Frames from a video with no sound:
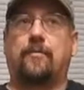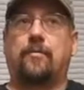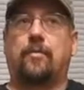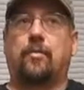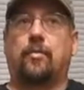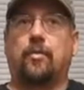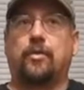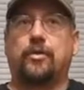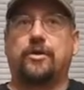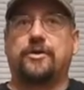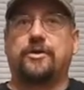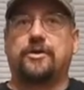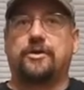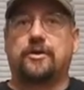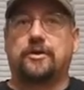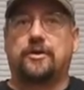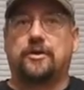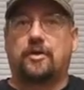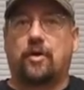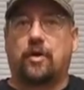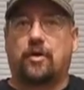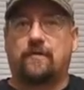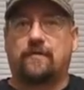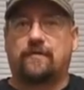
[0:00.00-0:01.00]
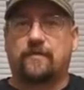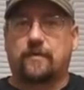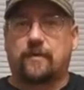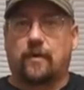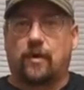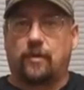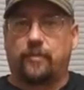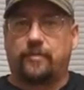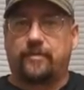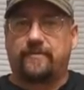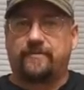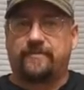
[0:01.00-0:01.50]
would cook over
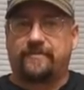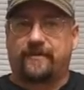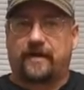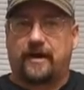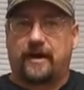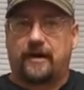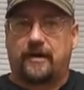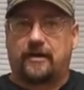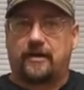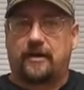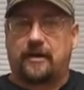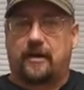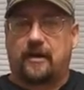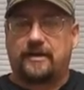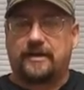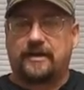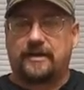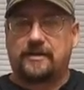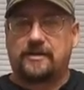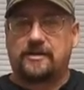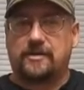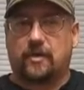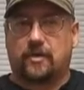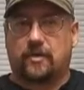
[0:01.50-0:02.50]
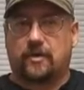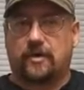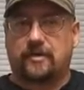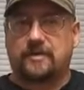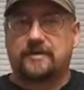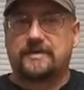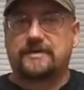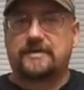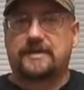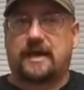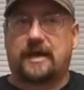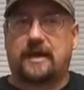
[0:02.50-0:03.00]
open fire
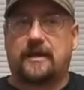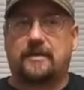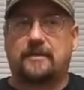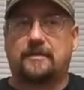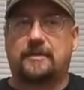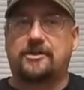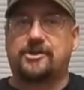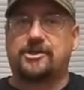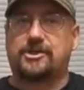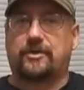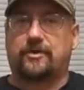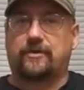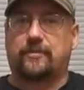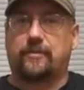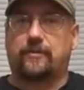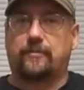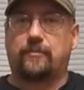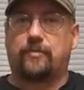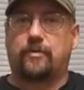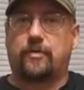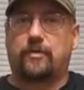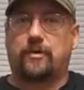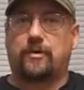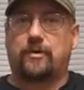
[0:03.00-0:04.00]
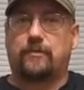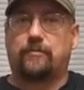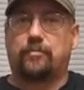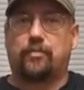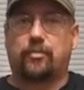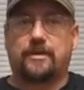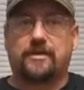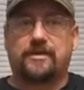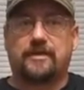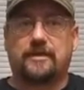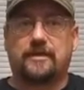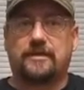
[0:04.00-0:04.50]
indoors, and the children were
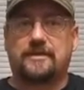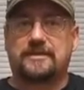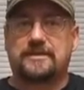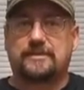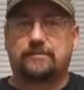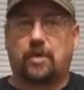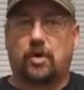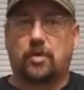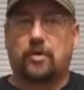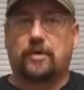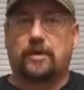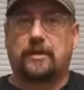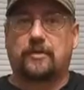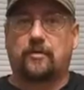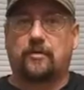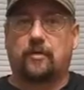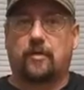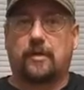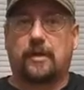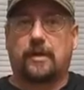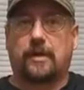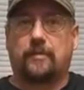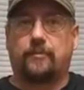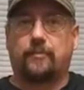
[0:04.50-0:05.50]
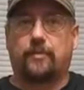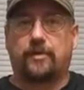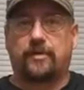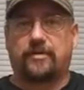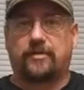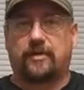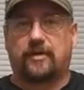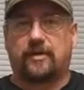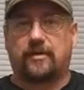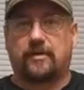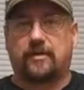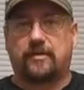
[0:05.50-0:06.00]
breathing the smoke and growing up
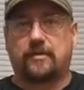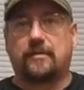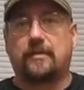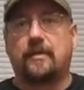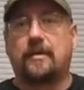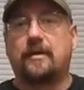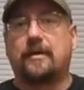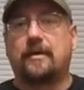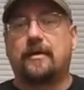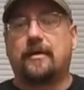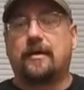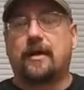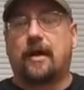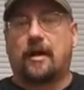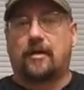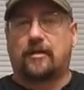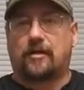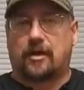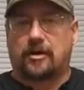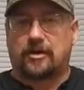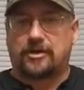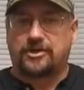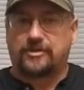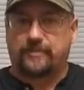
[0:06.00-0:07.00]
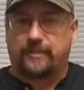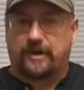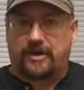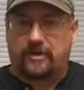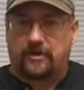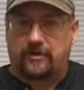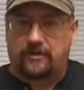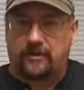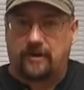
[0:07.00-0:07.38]
with a large